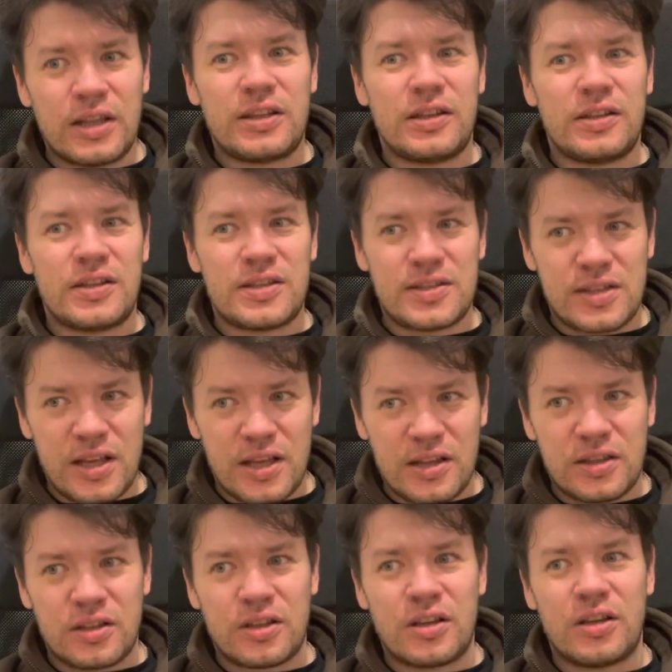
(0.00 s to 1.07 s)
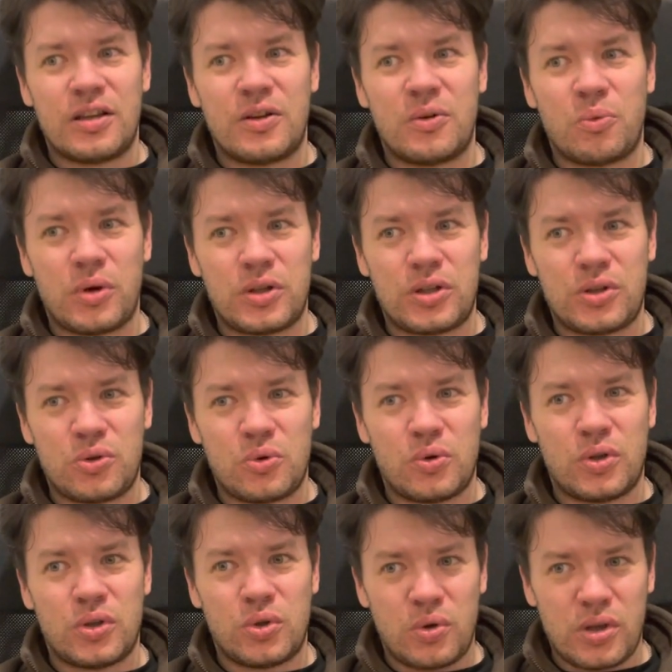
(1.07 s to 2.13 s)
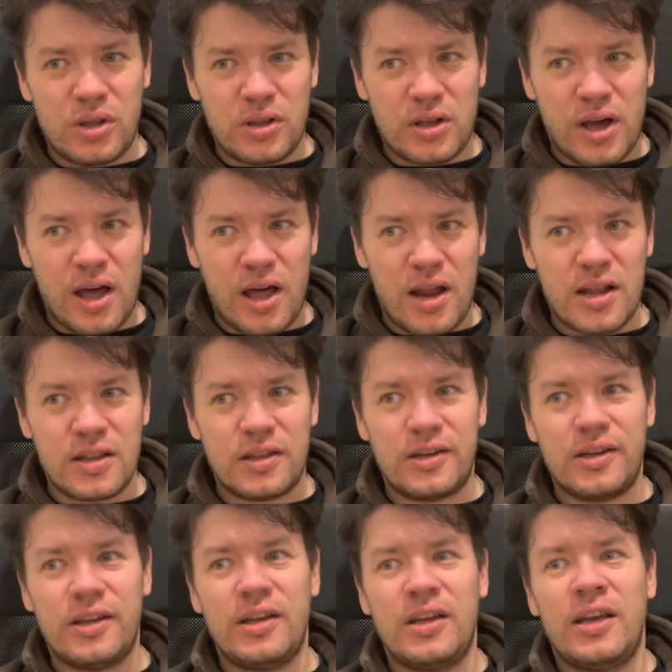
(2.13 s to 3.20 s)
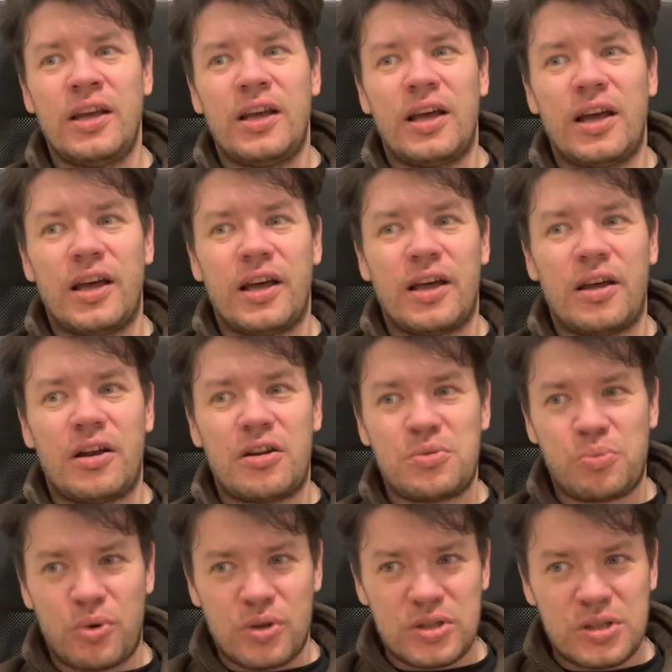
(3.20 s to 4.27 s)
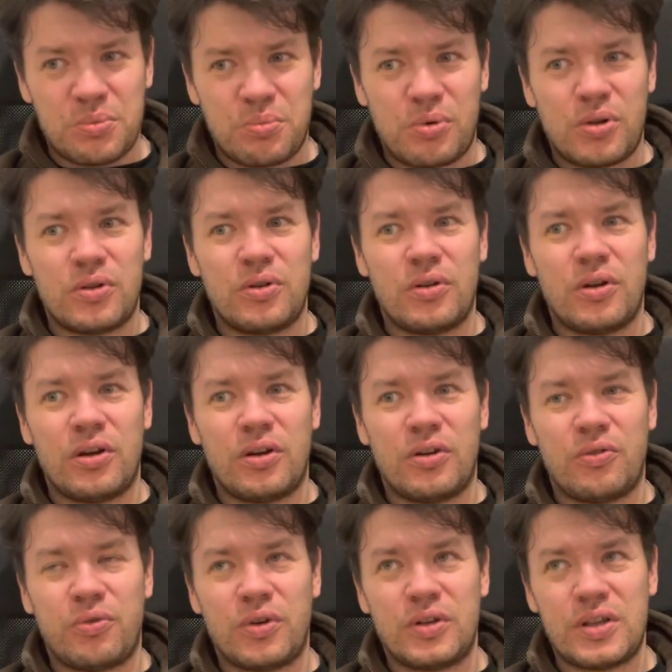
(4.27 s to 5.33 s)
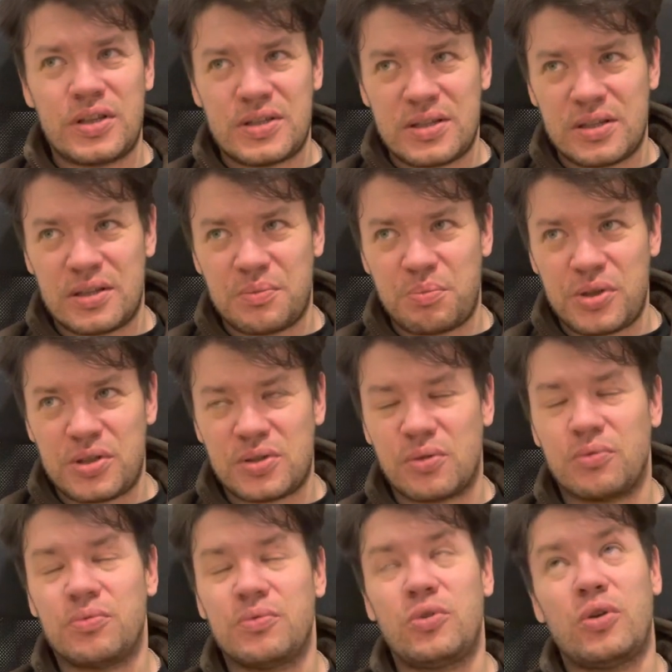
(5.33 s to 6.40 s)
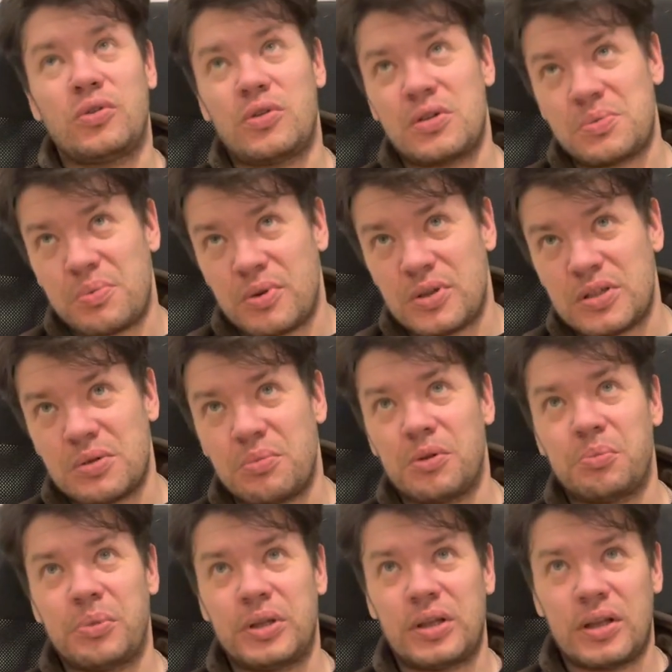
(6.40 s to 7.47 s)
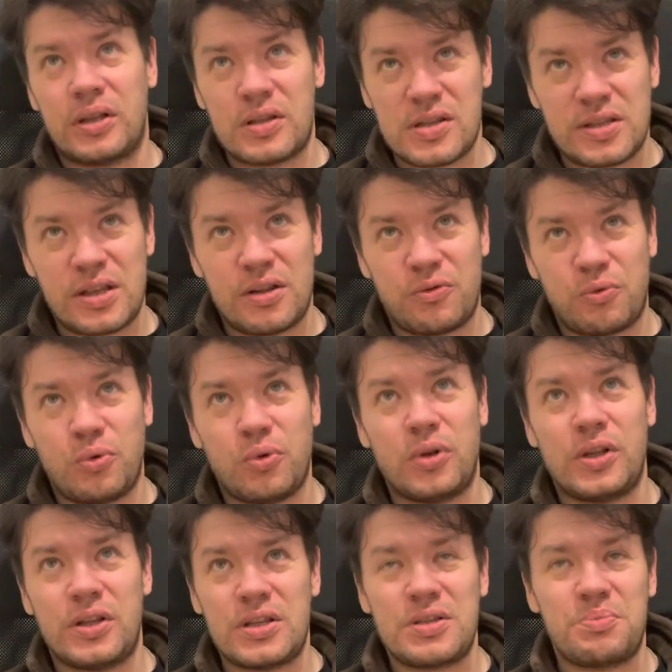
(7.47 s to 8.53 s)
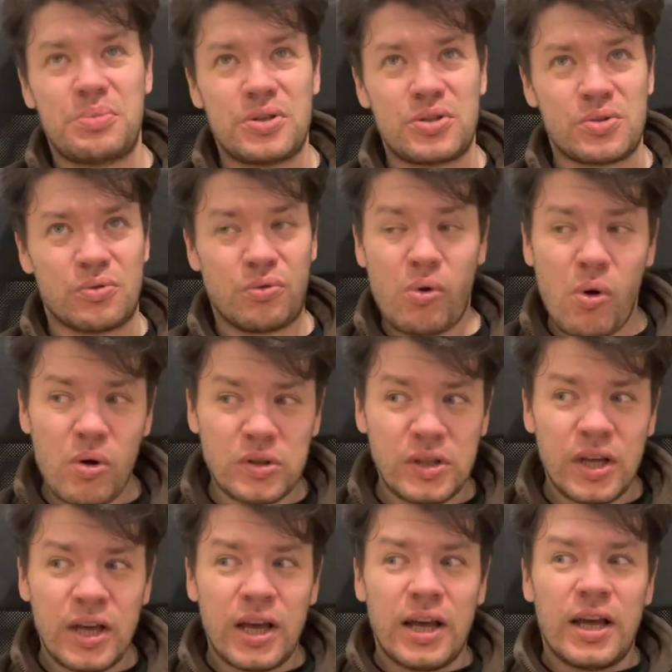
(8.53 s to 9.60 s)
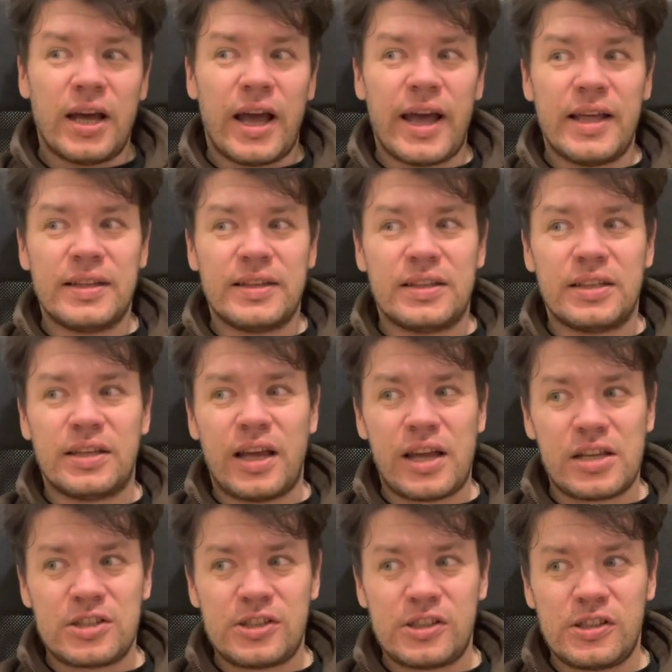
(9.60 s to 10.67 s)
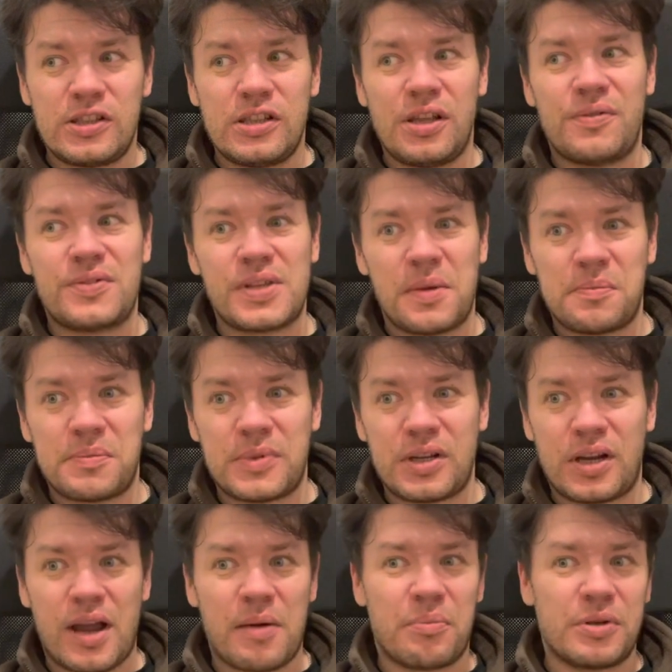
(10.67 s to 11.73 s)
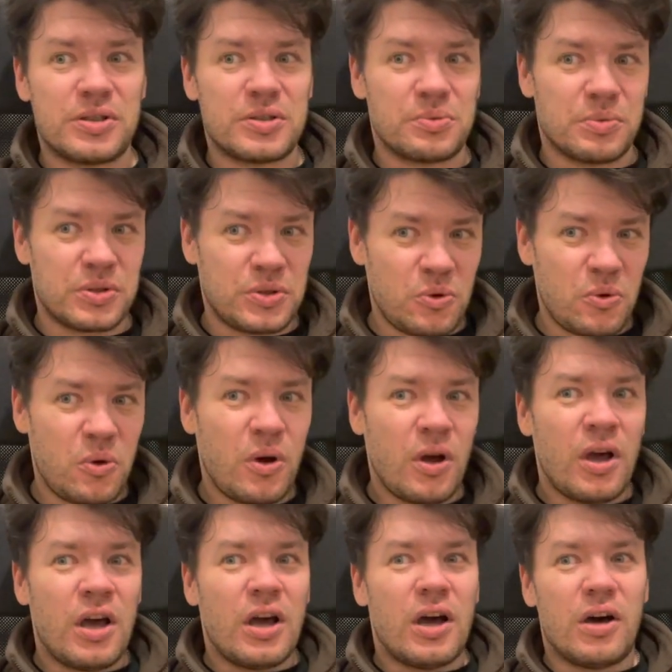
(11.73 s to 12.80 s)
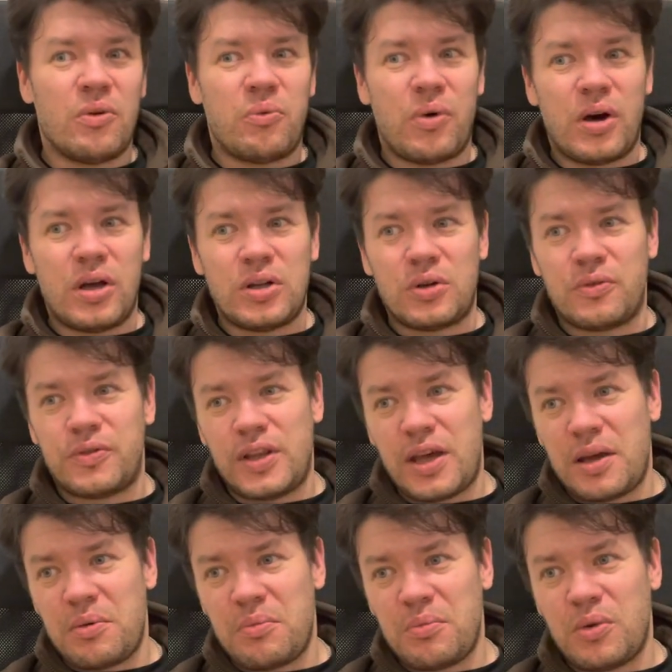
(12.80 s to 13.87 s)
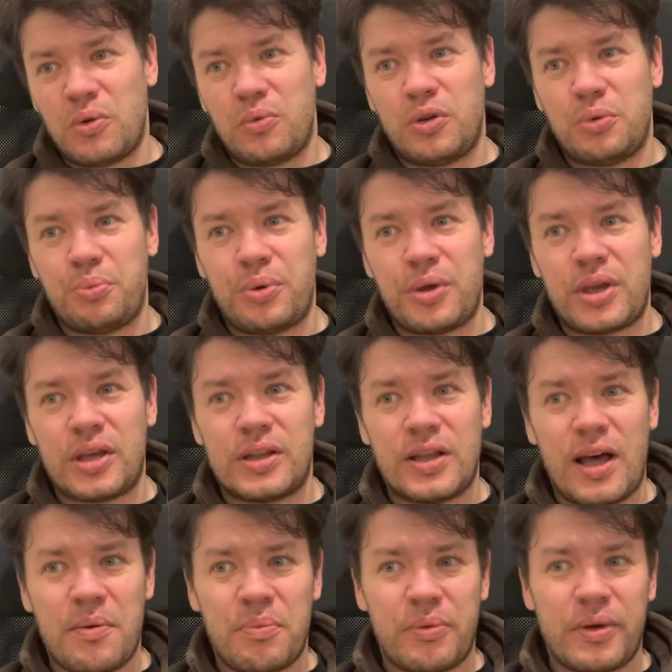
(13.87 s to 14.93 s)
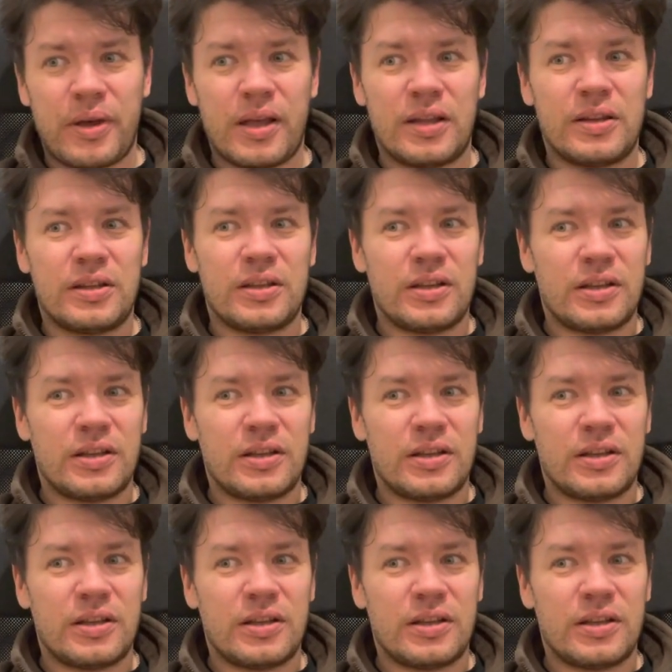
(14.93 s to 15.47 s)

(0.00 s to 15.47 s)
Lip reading: understand what you are doing currently, responsible for this piece of, not responsible, but understand fully this piece of code. And actually, if something happens with you, one of them will pick it up and